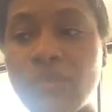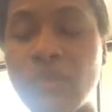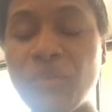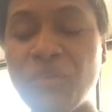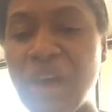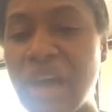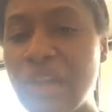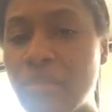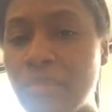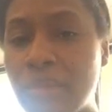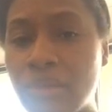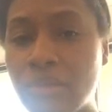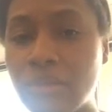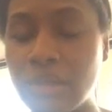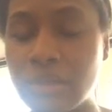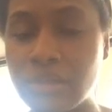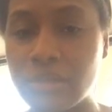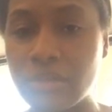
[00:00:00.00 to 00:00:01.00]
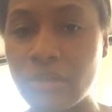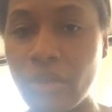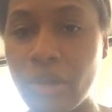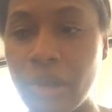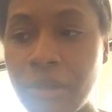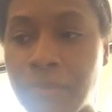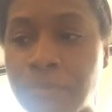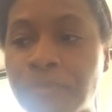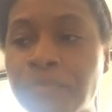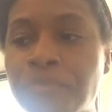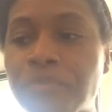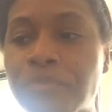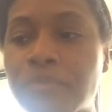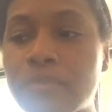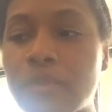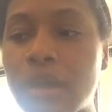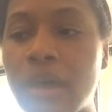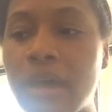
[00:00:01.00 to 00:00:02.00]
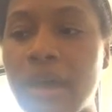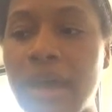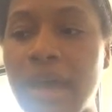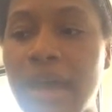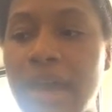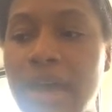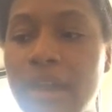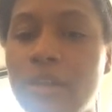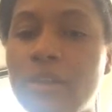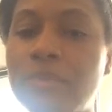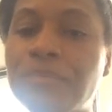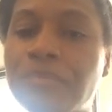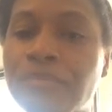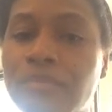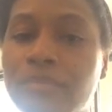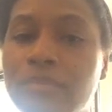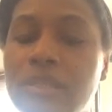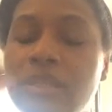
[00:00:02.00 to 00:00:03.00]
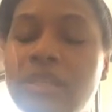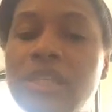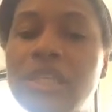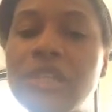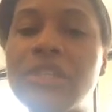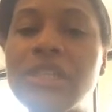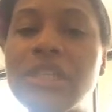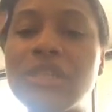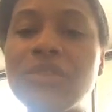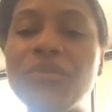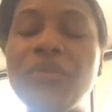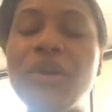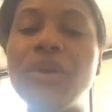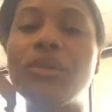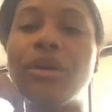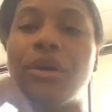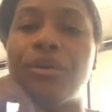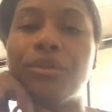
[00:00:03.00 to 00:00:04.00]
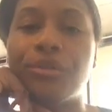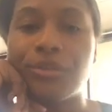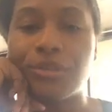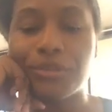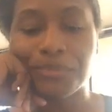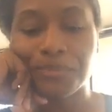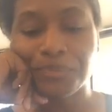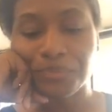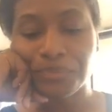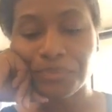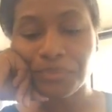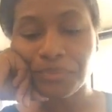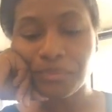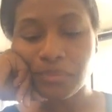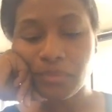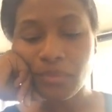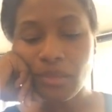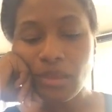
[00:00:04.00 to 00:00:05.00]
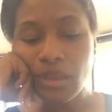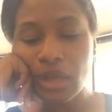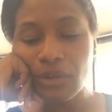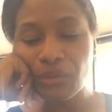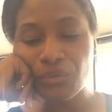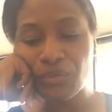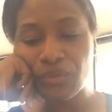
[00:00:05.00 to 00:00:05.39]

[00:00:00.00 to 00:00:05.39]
If you follow me on Instagram, uh, I had a series of photos a